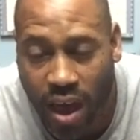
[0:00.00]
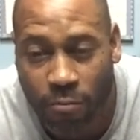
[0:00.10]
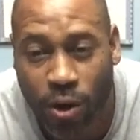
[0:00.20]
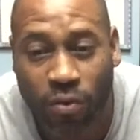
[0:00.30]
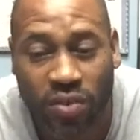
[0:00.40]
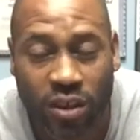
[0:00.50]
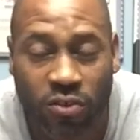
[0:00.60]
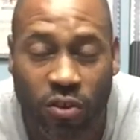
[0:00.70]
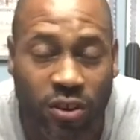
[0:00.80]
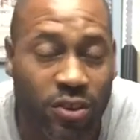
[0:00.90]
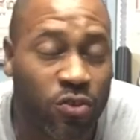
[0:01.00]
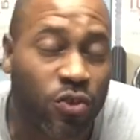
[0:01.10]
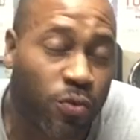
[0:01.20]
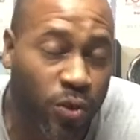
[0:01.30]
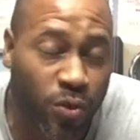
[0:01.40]
I went over the instructions
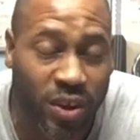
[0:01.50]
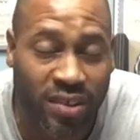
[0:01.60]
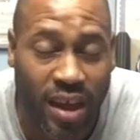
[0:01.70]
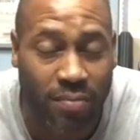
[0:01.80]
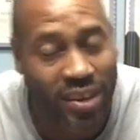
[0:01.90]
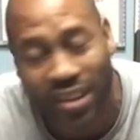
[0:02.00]
2 or 3 times.